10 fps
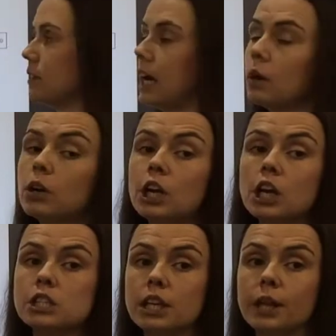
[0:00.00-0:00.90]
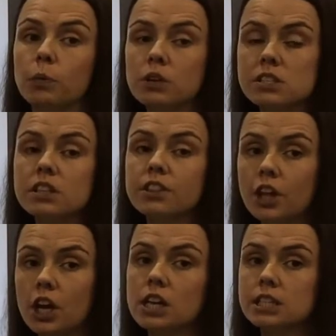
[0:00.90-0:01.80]
now? So there was
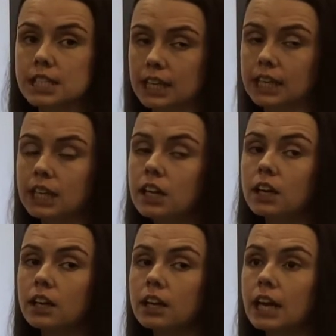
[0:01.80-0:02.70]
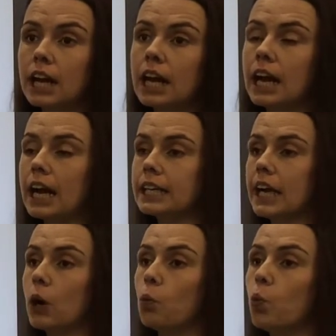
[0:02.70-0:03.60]
13, and
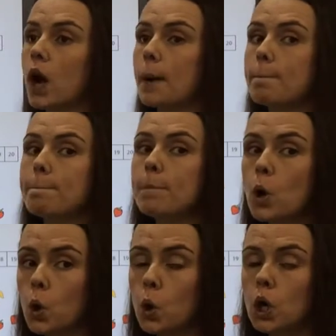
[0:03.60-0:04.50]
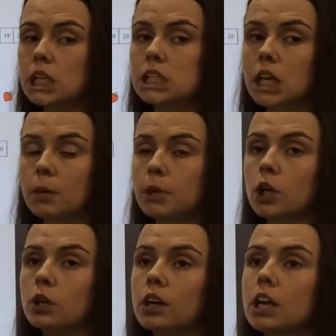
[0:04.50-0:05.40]
now 1 more has come
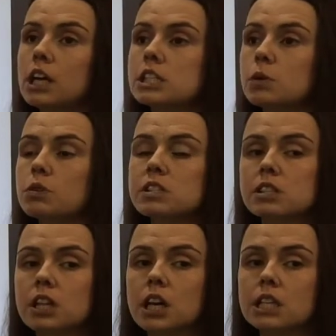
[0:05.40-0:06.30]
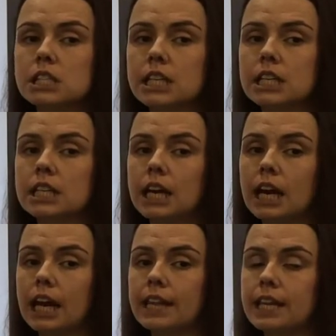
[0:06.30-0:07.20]
along. So what's 13
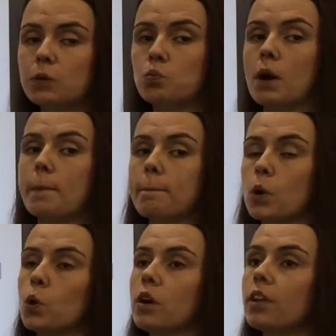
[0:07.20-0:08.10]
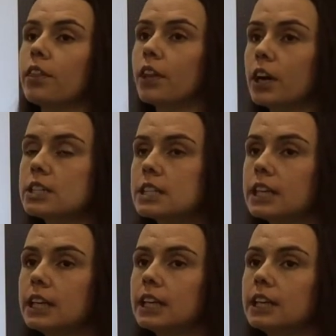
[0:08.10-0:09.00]
and then 1 more?
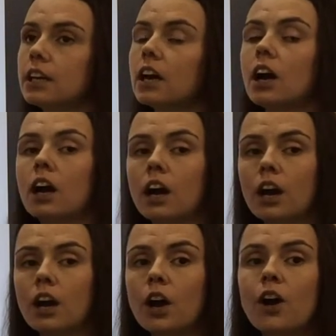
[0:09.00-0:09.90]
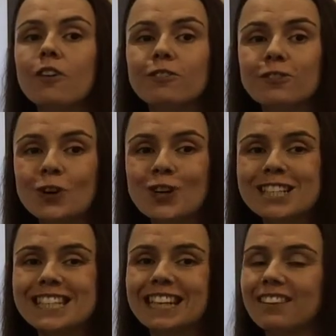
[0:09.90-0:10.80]
13,
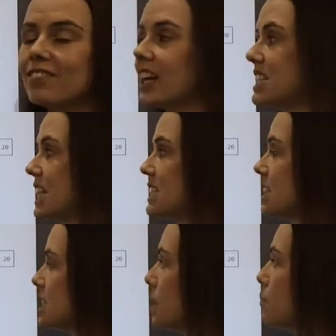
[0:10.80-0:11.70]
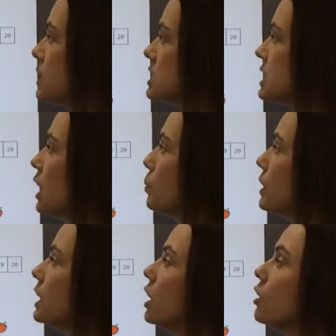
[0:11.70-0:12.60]
14, fantastic. So there must now
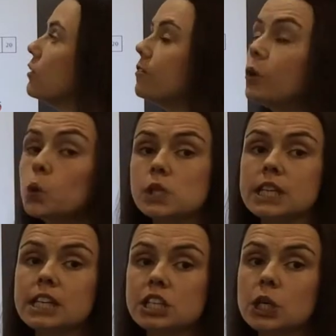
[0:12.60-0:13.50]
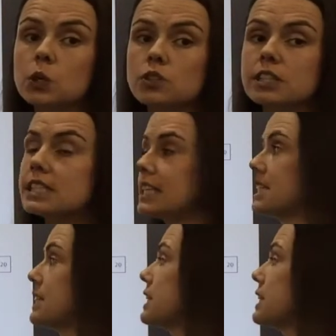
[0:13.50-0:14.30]
be 14 children sitting